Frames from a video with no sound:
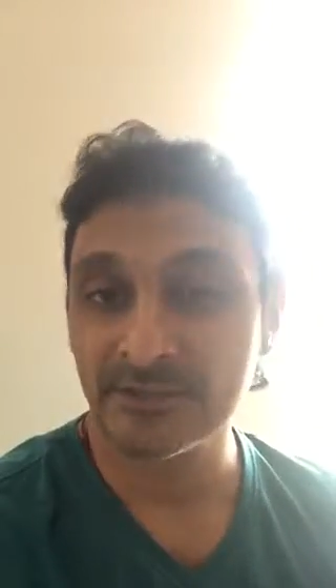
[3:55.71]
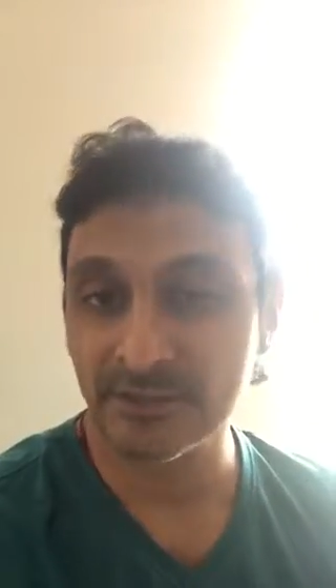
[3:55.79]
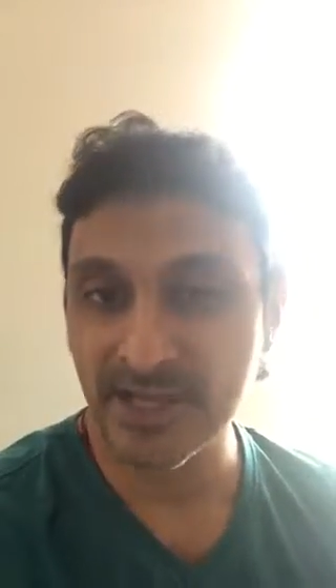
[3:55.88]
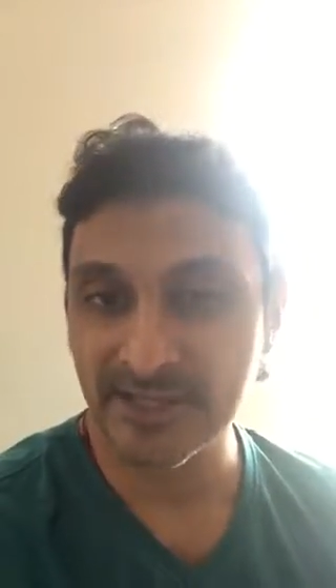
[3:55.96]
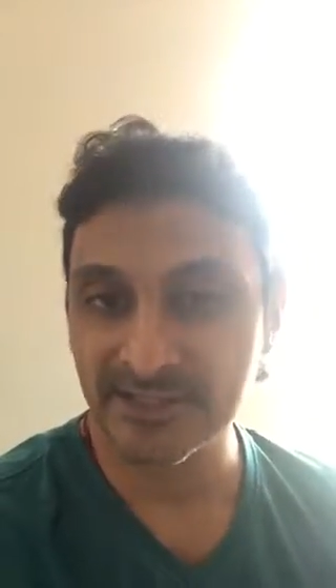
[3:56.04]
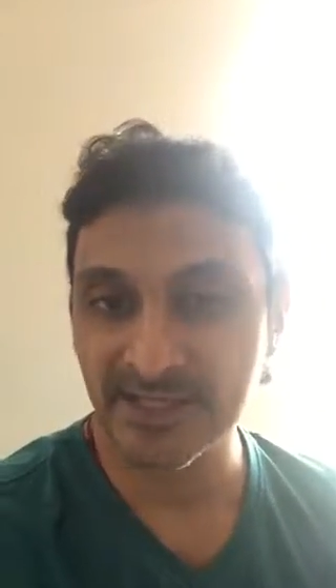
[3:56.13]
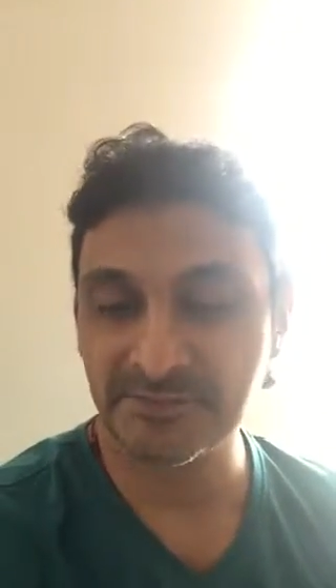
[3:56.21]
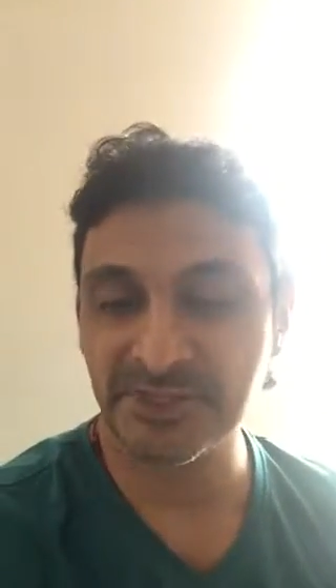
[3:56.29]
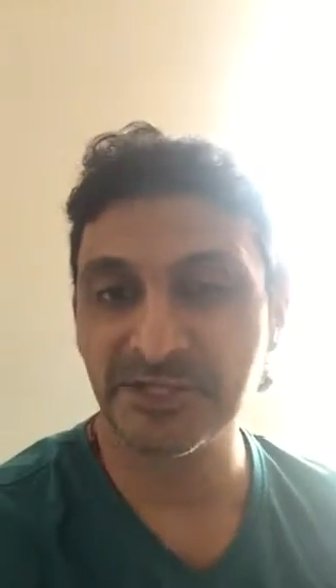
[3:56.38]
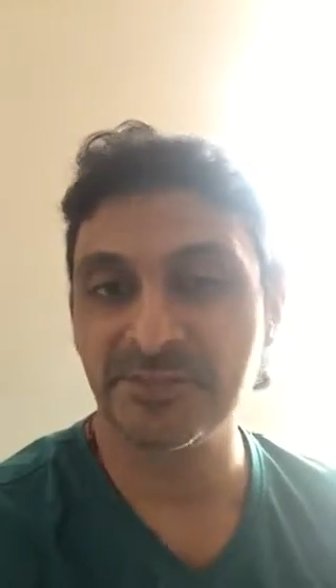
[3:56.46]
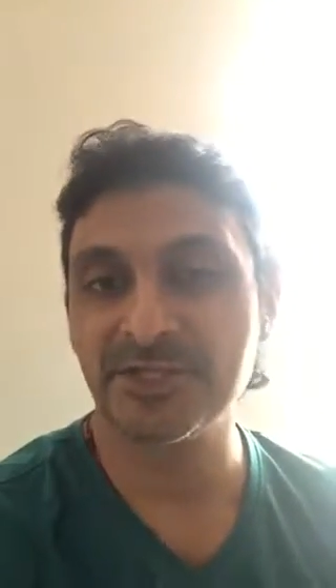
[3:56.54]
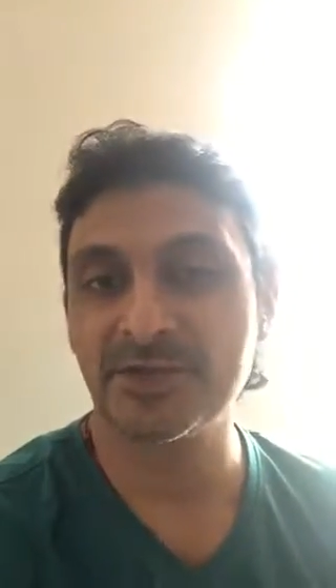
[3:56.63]
So that seems
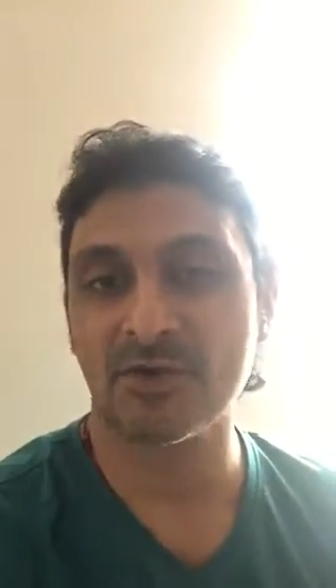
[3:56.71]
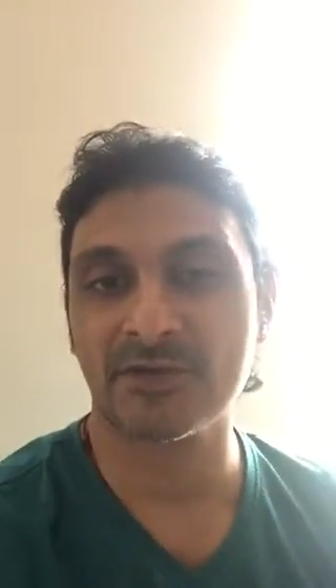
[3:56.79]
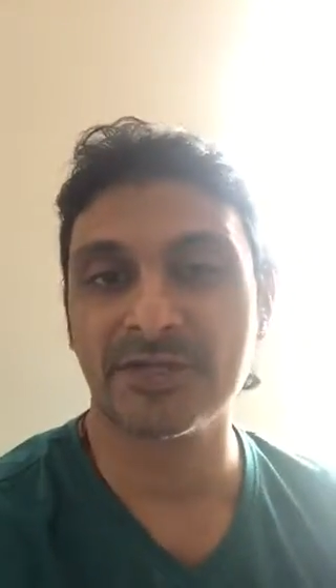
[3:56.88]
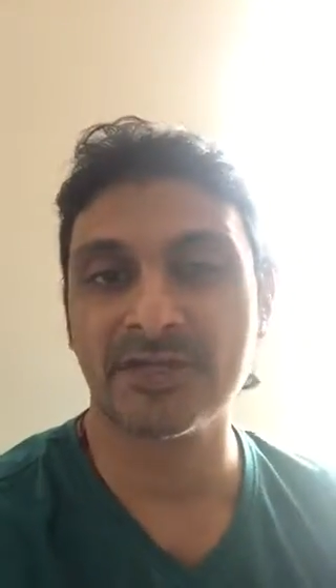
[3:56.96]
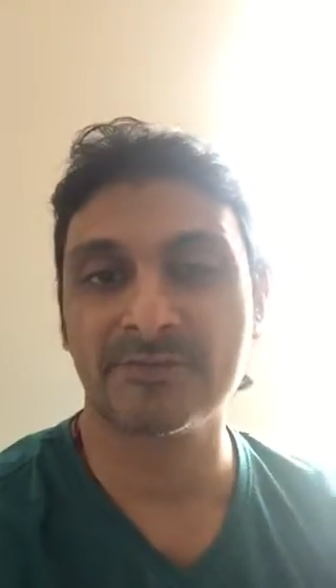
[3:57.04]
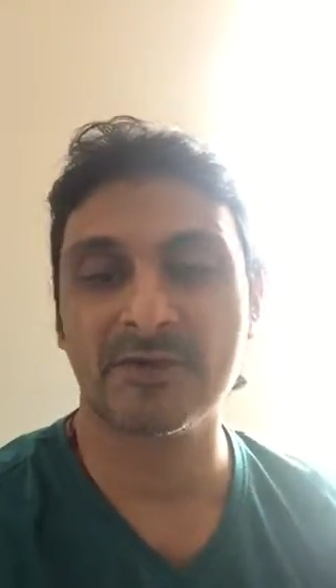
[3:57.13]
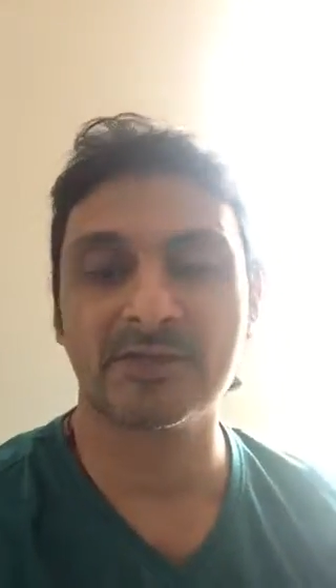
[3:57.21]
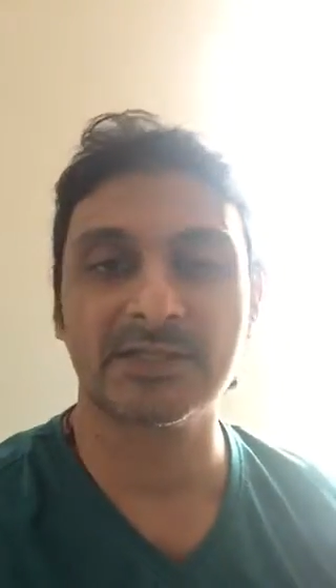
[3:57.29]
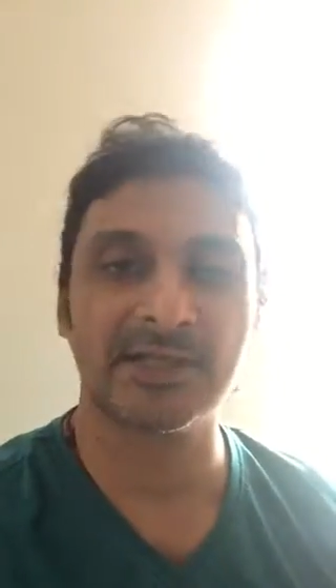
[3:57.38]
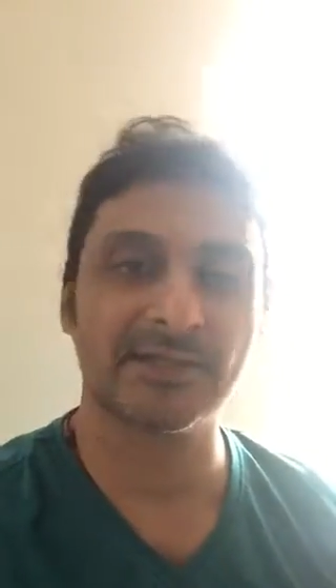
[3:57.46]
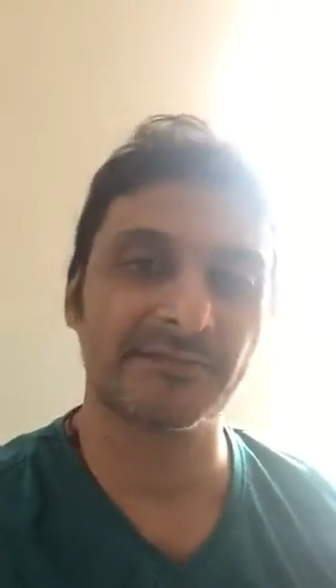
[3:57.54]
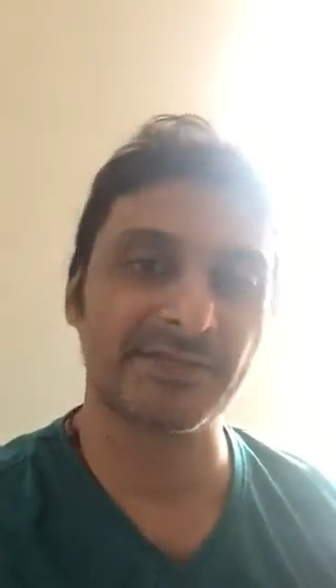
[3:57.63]
to be talking
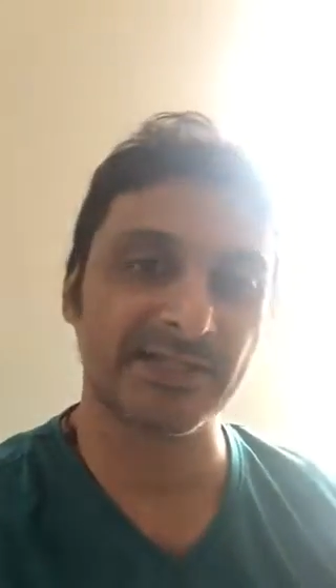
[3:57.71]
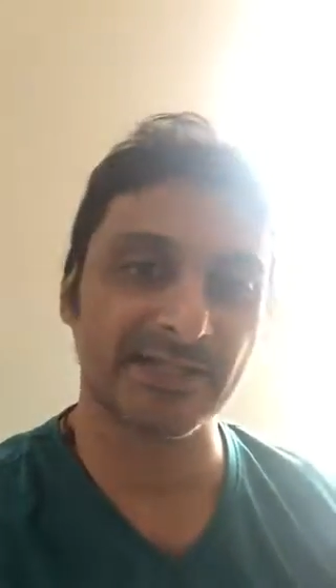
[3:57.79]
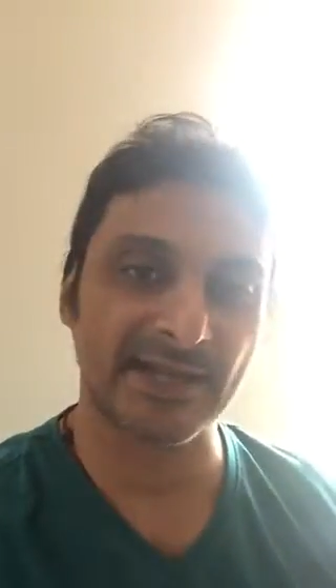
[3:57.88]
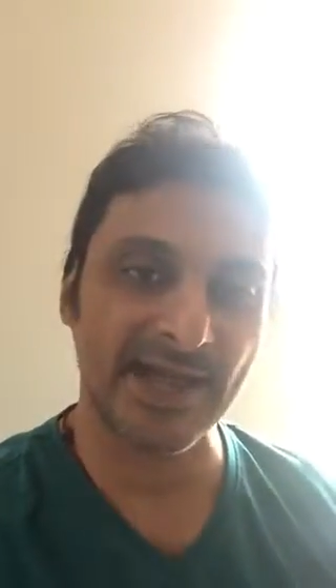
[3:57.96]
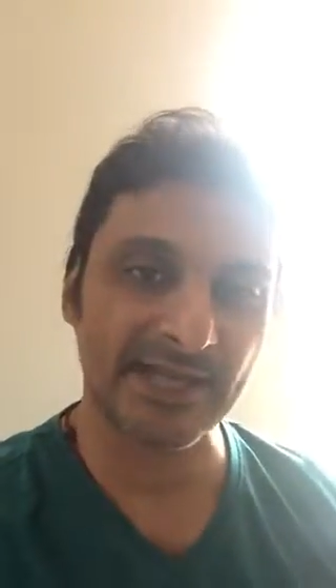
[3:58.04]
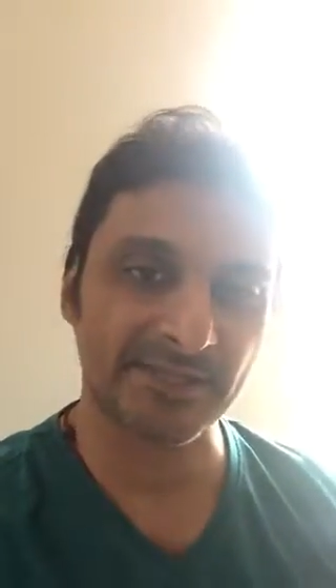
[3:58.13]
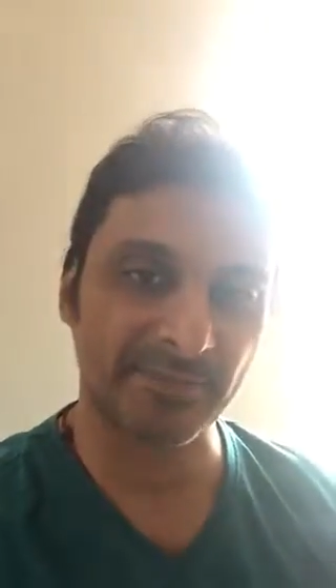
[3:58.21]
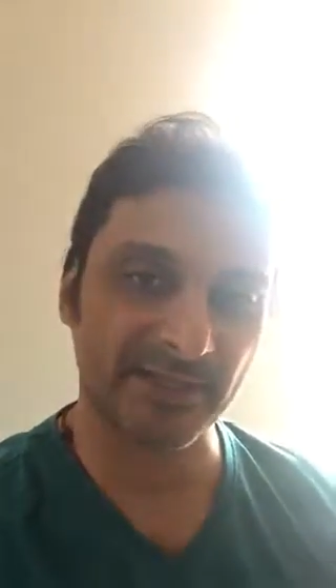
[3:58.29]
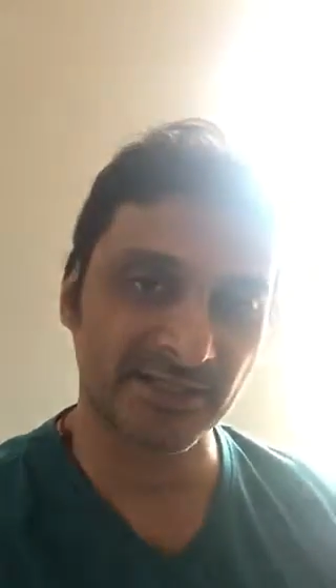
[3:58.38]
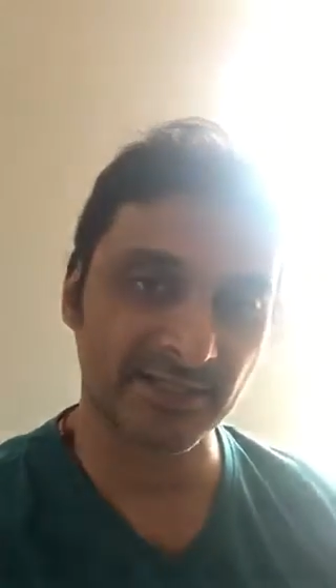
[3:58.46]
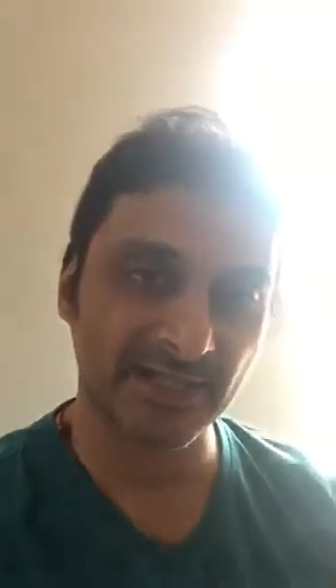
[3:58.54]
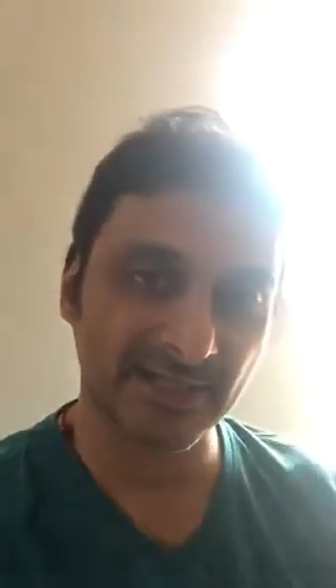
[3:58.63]
about that physical
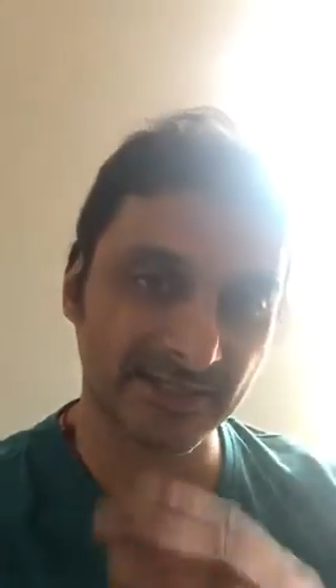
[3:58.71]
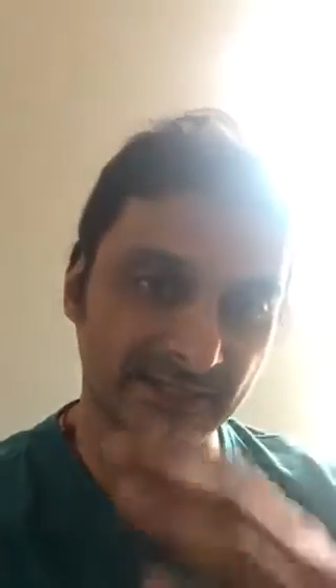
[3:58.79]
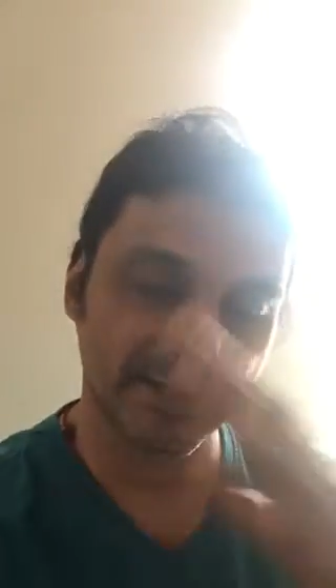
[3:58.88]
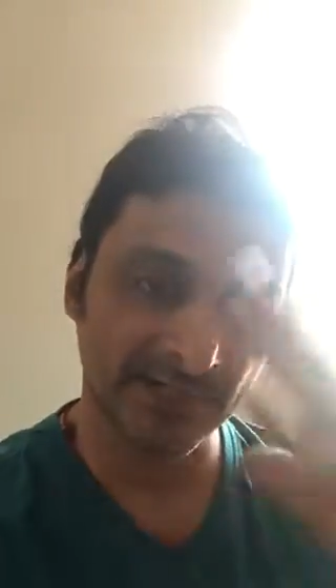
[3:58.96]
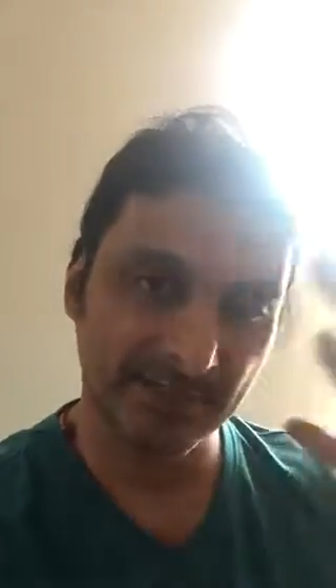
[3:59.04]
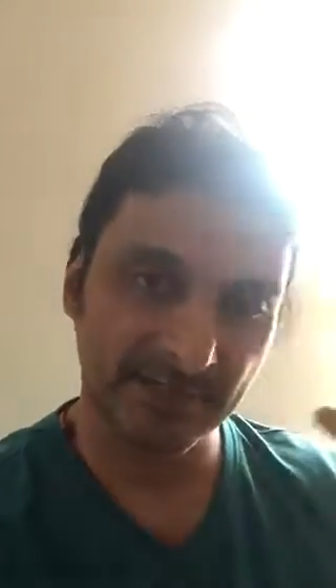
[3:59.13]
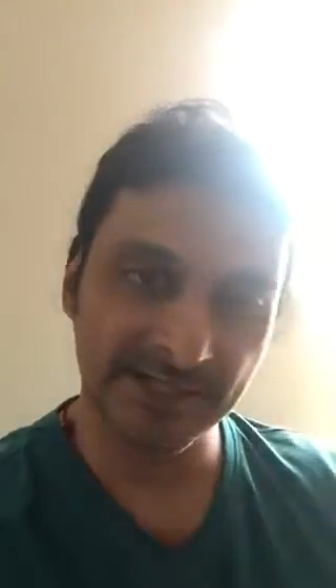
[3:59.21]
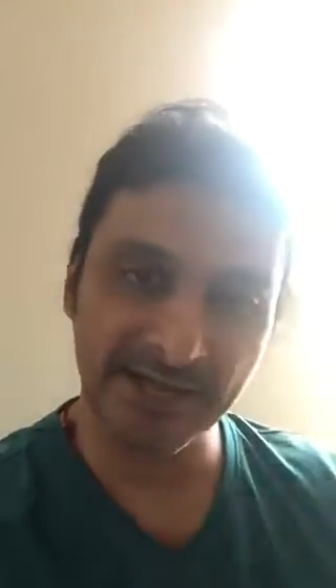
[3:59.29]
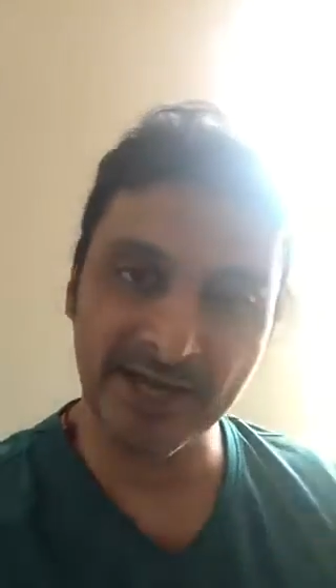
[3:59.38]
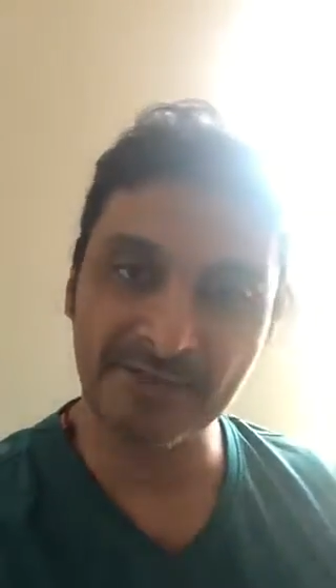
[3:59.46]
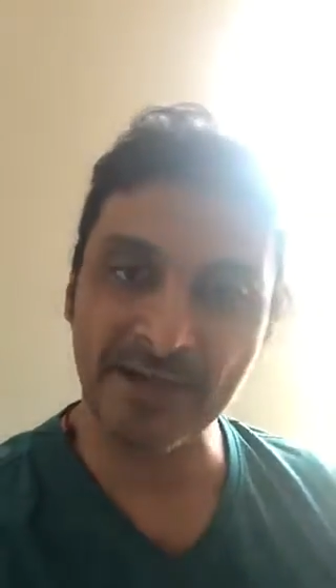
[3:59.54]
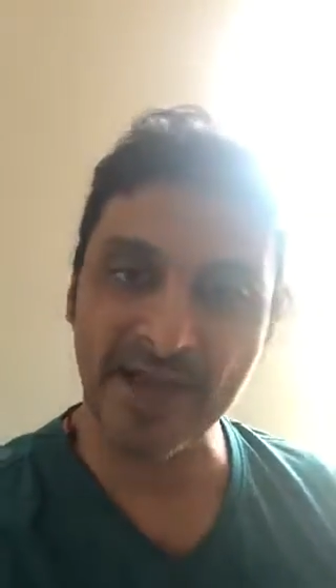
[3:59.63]
aspects, the
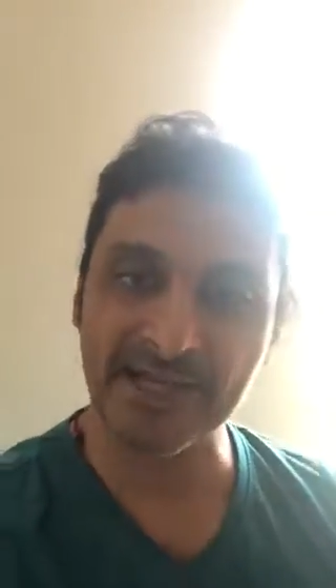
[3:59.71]
shape